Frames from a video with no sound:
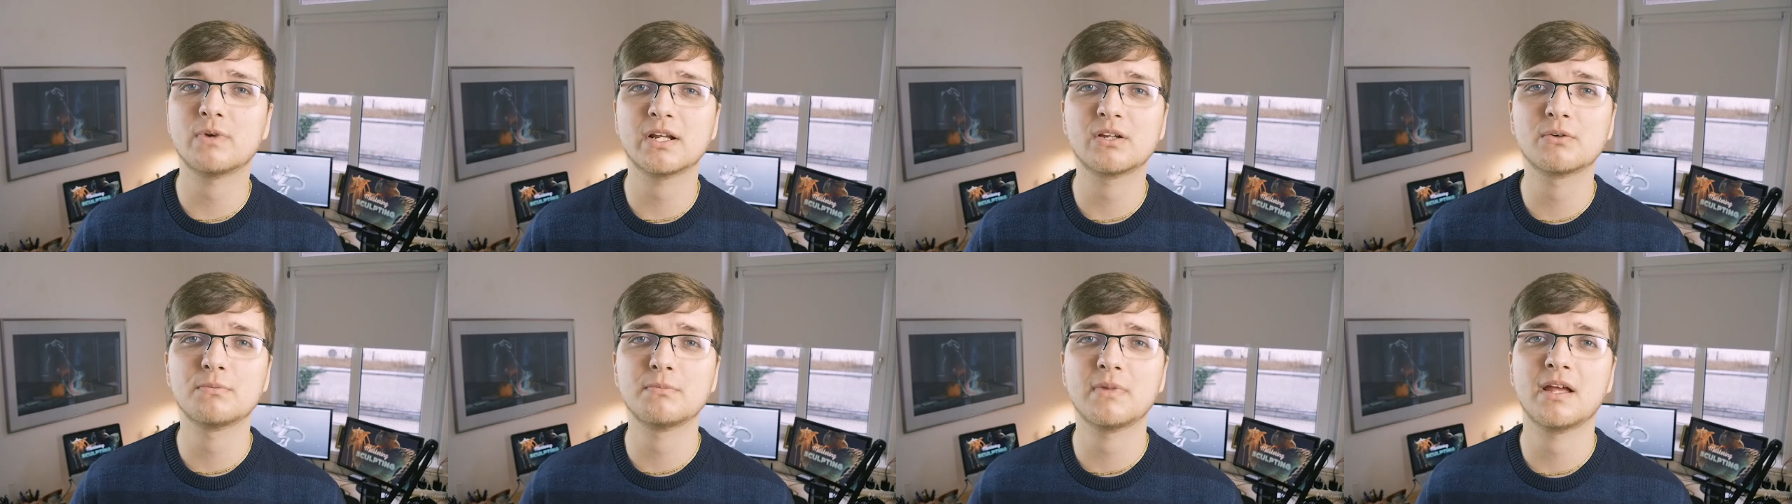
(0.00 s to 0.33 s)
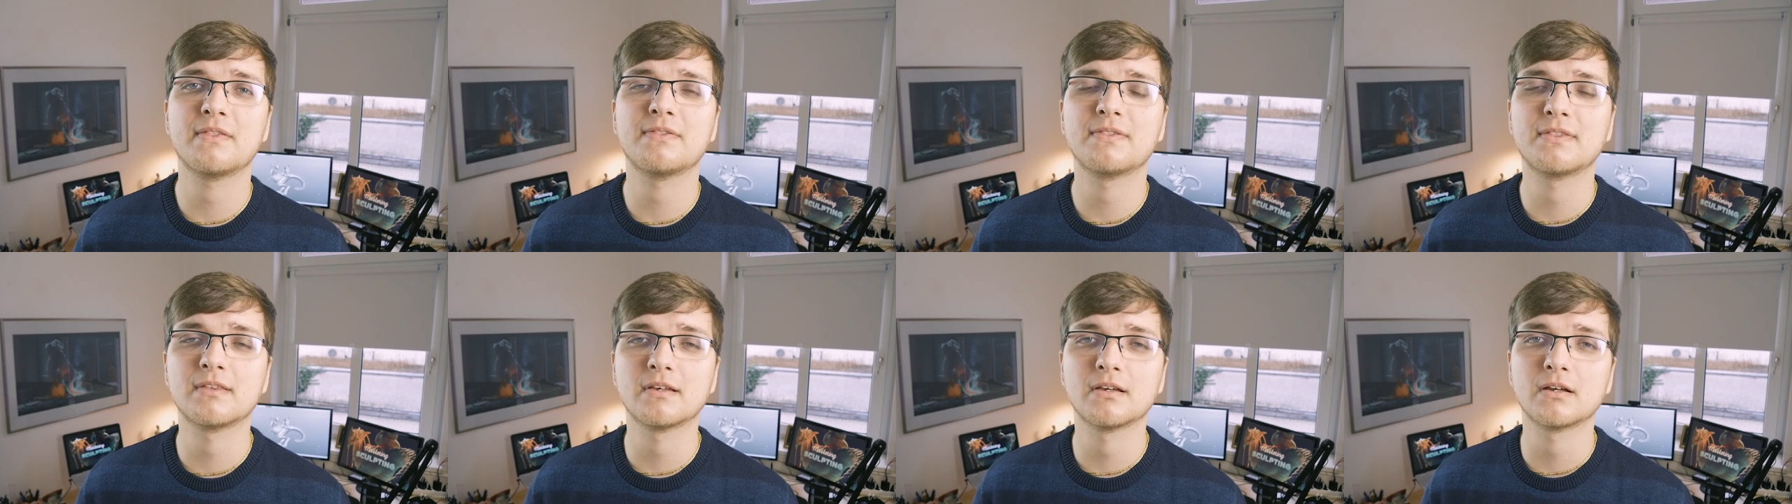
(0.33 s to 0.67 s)

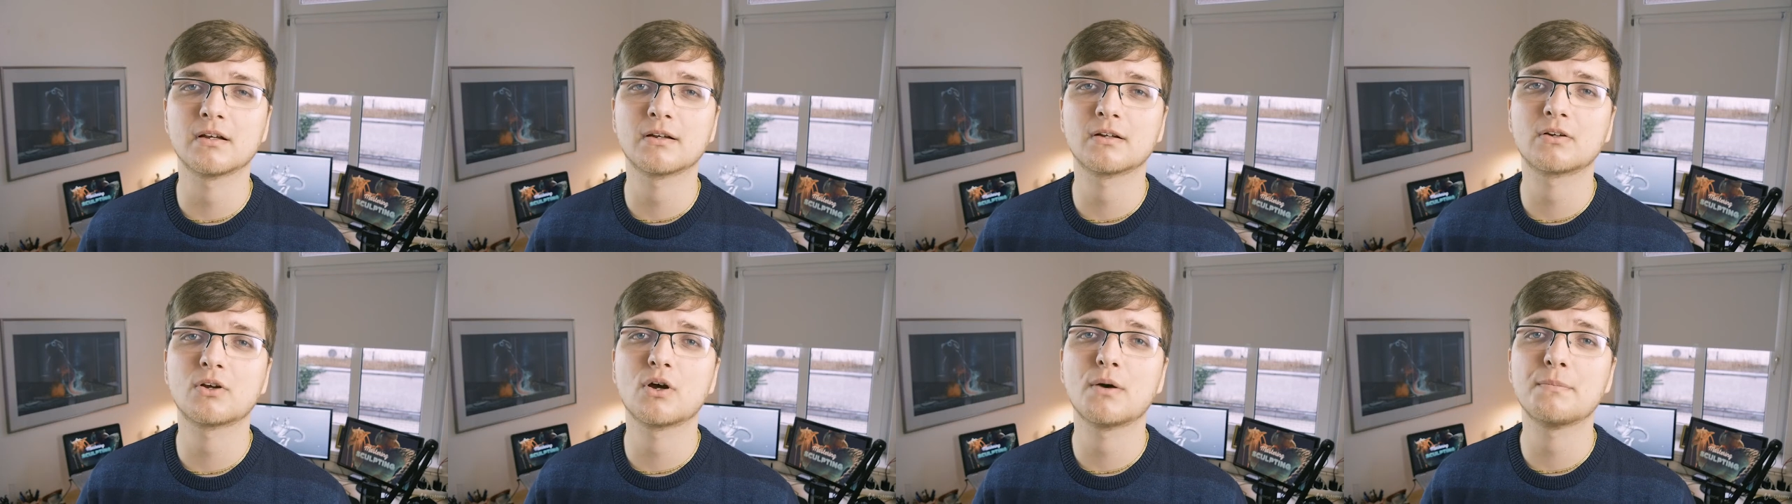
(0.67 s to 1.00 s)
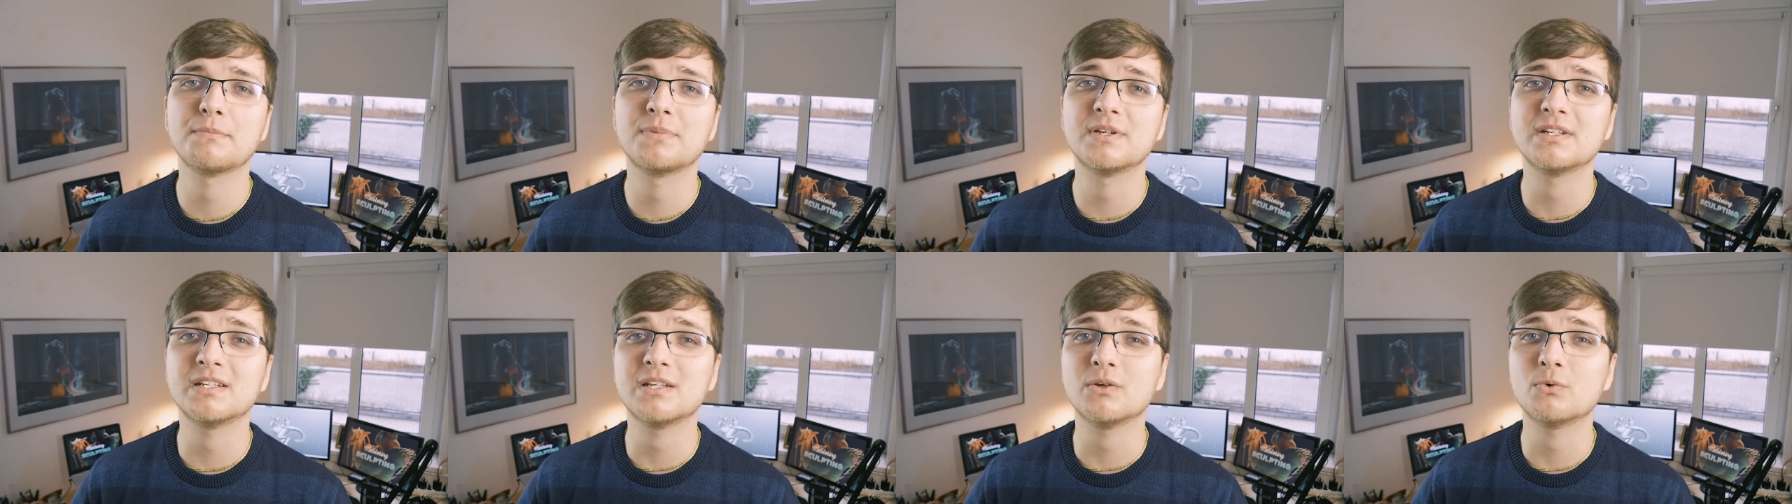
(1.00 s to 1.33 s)
recommend the
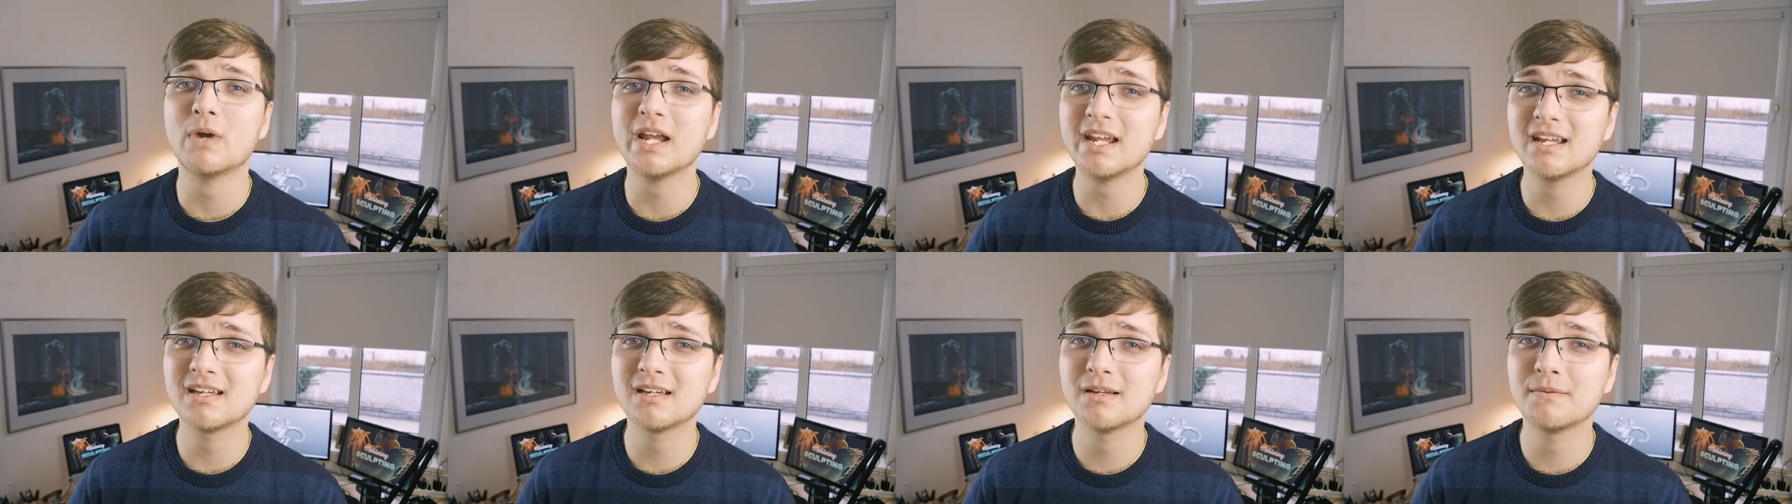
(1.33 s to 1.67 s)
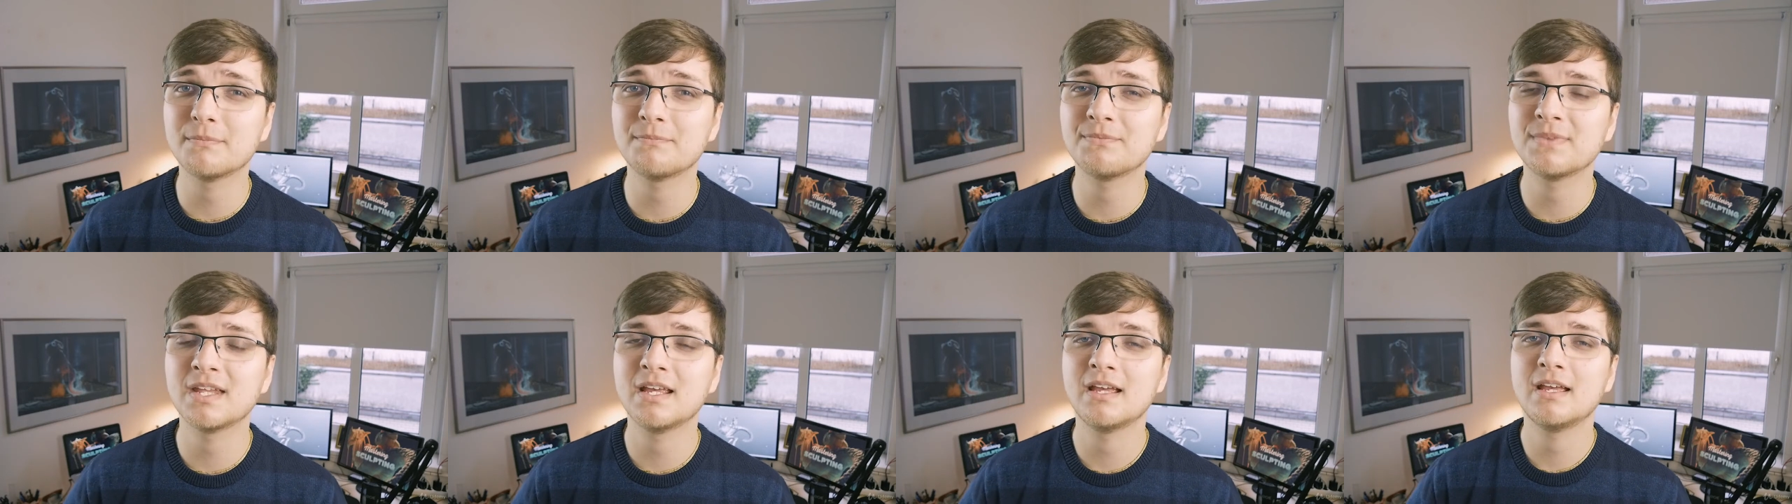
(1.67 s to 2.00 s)
company
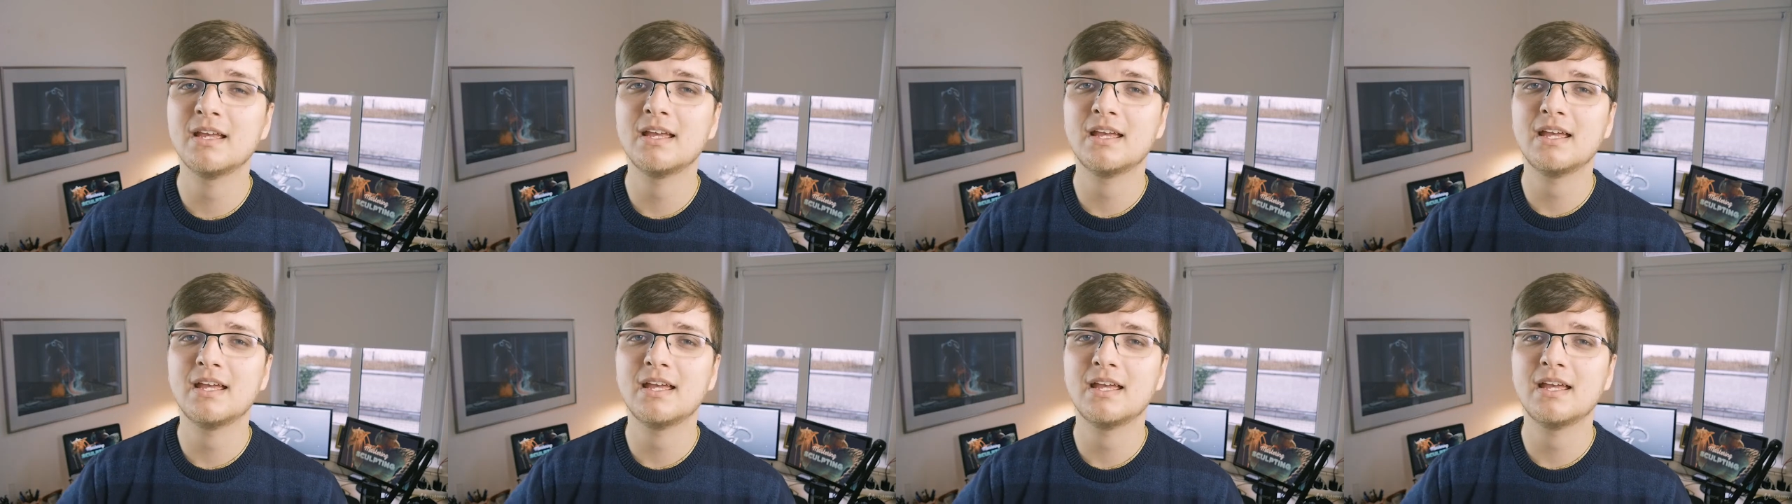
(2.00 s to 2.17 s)
Wacom.